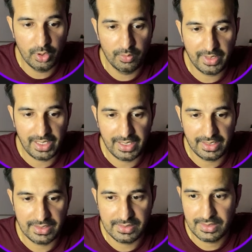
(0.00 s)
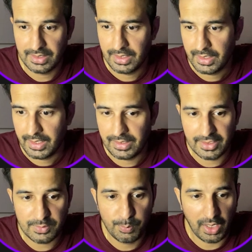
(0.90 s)
over here is in
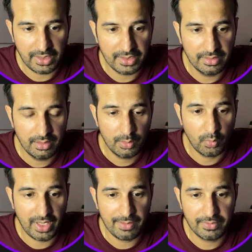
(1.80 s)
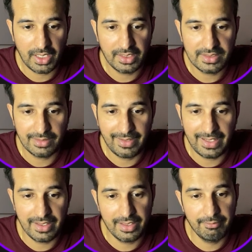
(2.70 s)
this button, what I've done is I've
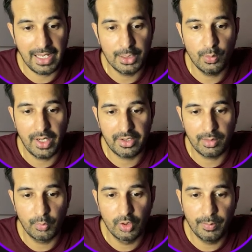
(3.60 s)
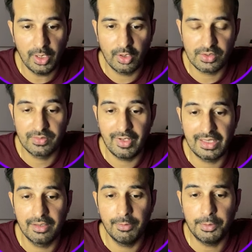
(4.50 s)
added a value attribute because
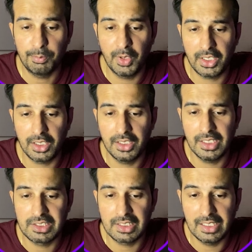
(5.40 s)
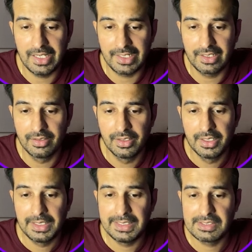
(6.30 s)
when the button is clicked
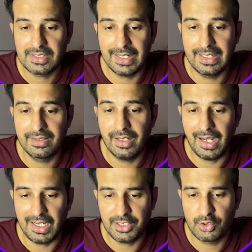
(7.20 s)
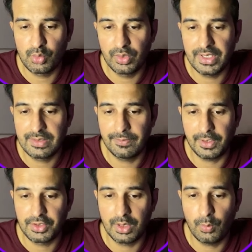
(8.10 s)
inside the add students
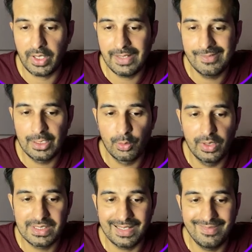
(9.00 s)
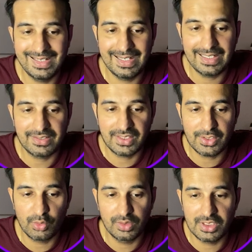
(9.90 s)
function, what I will do is I will get access
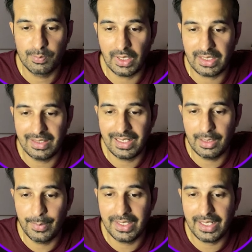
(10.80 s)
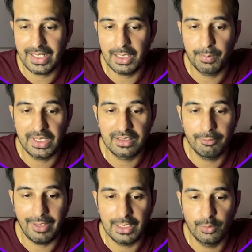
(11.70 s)
to this button element and I'll pick the
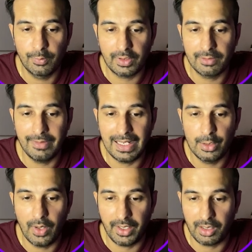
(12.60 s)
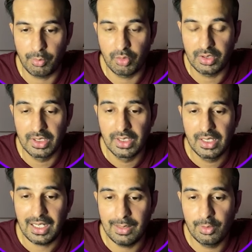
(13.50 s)
value for the value attribute.
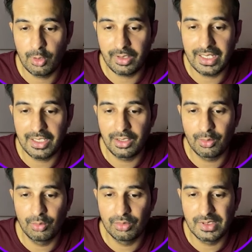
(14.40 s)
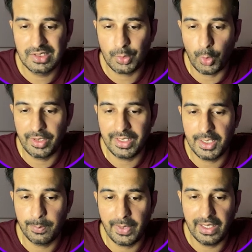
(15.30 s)
I will not get into this
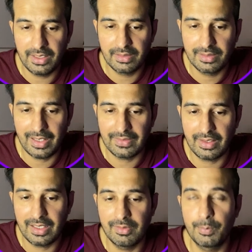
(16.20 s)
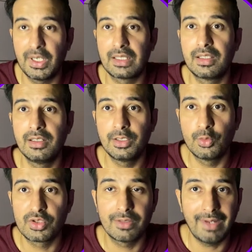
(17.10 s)
content part. Rather, I will pick the
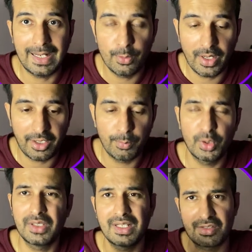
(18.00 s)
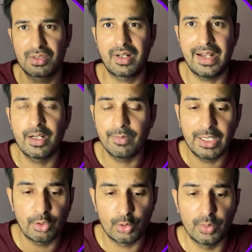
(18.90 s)
use the value attribute and that's the right way
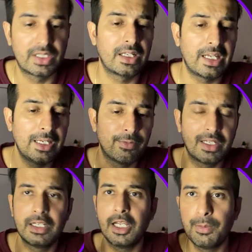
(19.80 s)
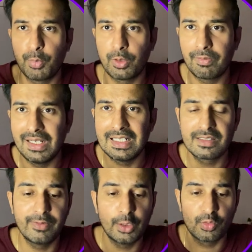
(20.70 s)
to do it. Even in input
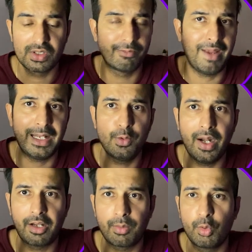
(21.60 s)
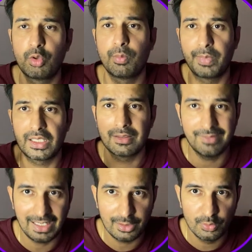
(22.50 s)
fields, we use the value attribute to pick the
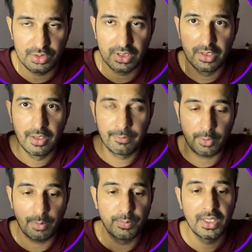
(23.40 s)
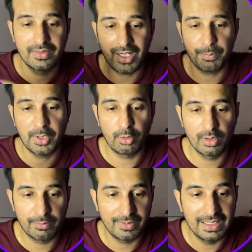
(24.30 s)
values from that
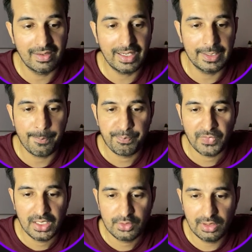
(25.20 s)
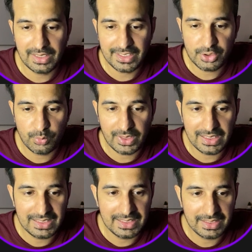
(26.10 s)
particular field, right? So let's
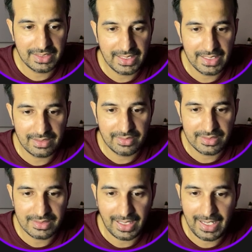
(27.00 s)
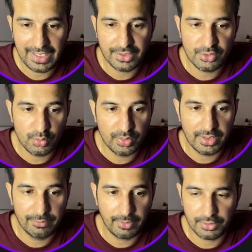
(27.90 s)
quickly create this add
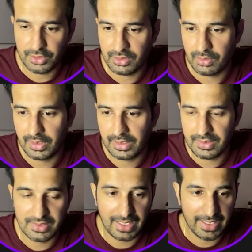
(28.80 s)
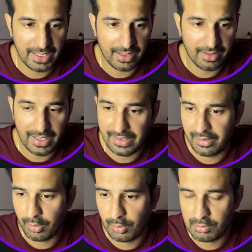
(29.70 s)
student function so that this array
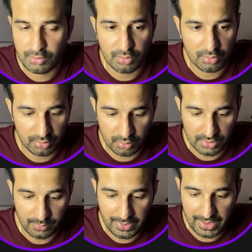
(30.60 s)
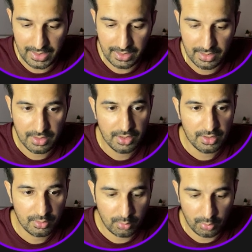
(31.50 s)
error also goes away.
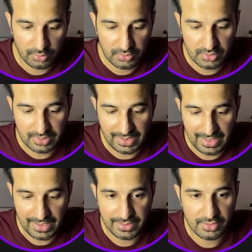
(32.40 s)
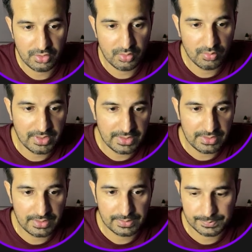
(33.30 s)
Cons add
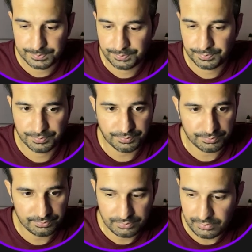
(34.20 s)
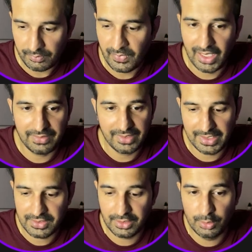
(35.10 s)
students. And there
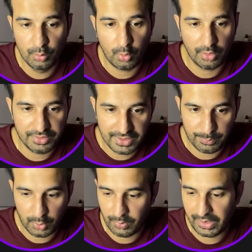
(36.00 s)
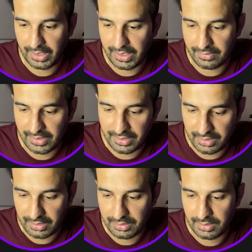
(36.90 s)
is a new concept over here that
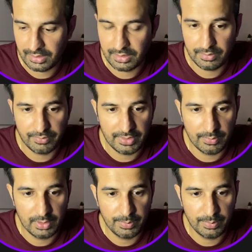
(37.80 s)
we will